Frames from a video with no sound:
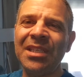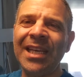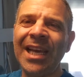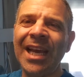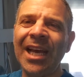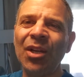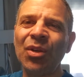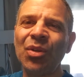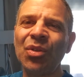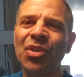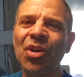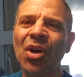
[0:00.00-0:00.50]

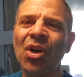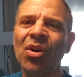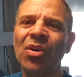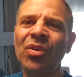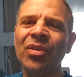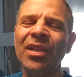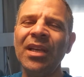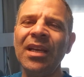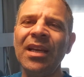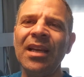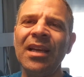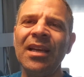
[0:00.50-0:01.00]
yellow
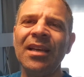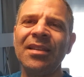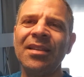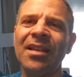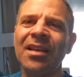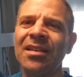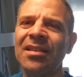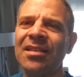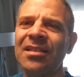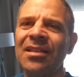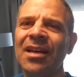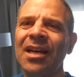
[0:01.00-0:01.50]
tone
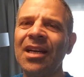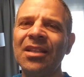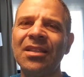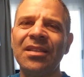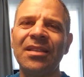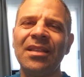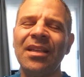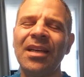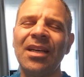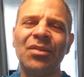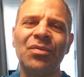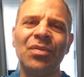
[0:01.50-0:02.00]
that is not
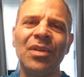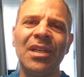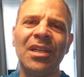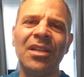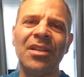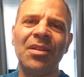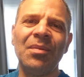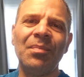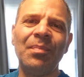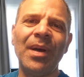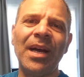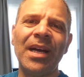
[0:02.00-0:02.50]
really
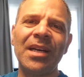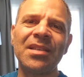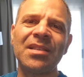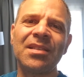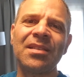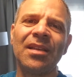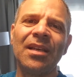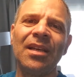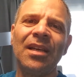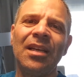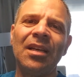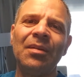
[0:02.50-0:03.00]
the
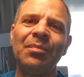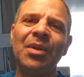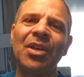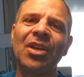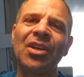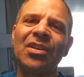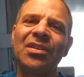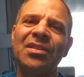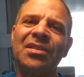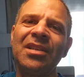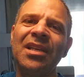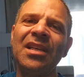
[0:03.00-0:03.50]
best,
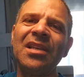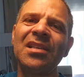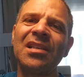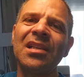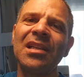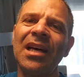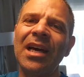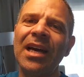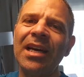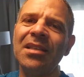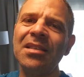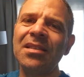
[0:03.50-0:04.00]
because these
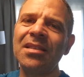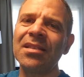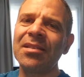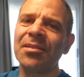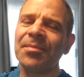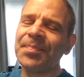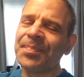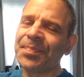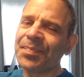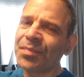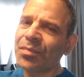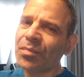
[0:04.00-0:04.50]

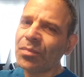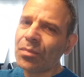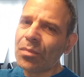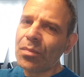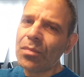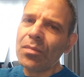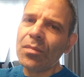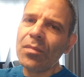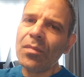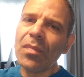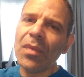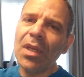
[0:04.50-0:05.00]
lights
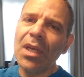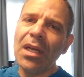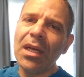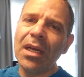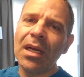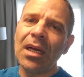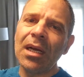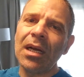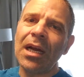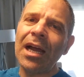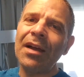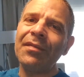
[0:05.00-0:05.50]

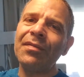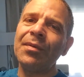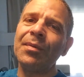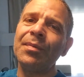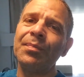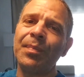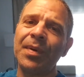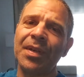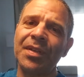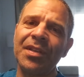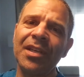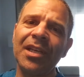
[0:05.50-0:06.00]
have a
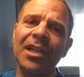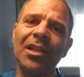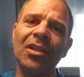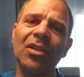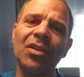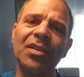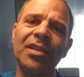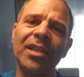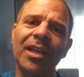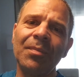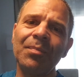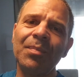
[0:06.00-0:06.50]
particular
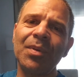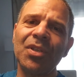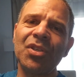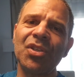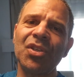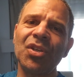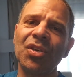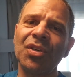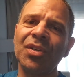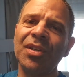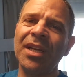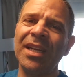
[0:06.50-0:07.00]

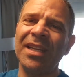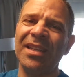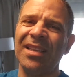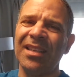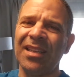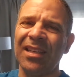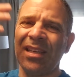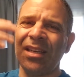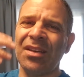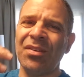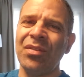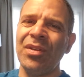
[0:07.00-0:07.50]
temperature
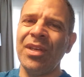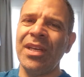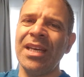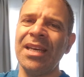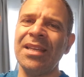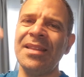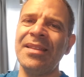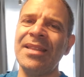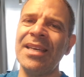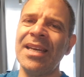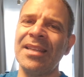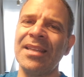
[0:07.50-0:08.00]
that
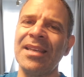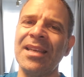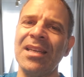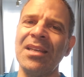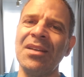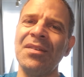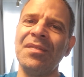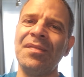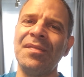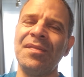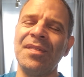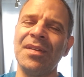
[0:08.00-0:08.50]
create that kind
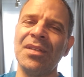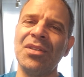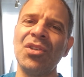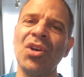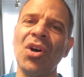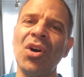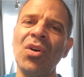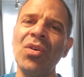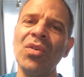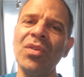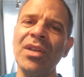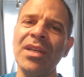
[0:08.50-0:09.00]
of a
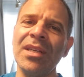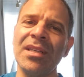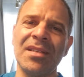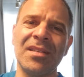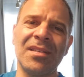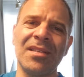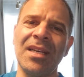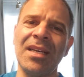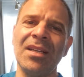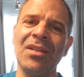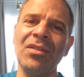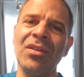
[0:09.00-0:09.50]
tone. It's
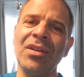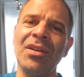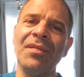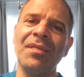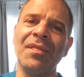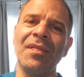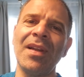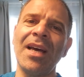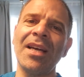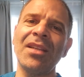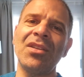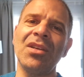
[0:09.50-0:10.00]
not really
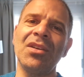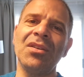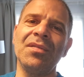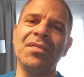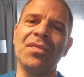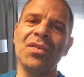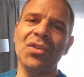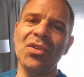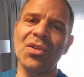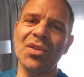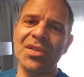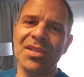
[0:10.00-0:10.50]
flattering
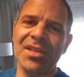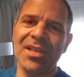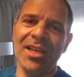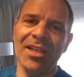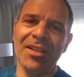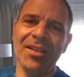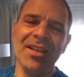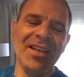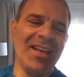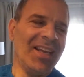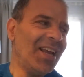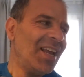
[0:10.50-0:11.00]
for your
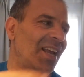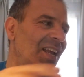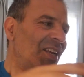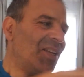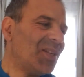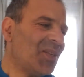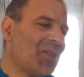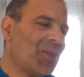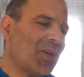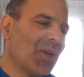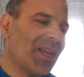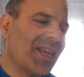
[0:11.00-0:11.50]
skin.
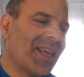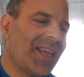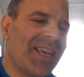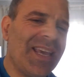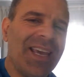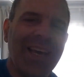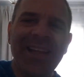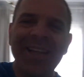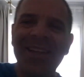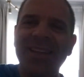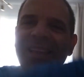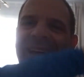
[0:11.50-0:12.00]
So
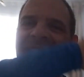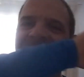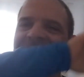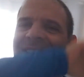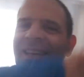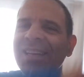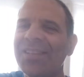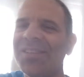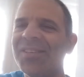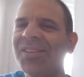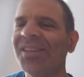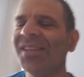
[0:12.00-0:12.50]
kill that
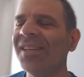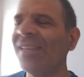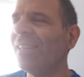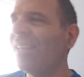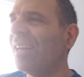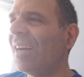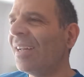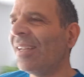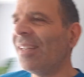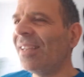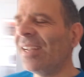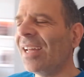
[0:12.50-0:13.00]
kitchen
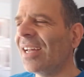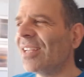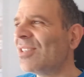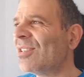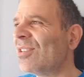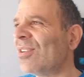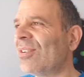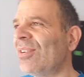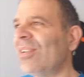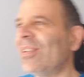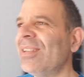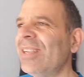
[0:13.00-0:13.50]

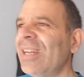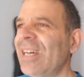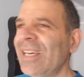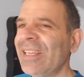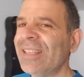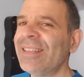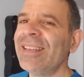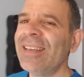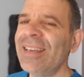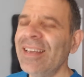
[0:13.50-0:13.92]
unnatural light,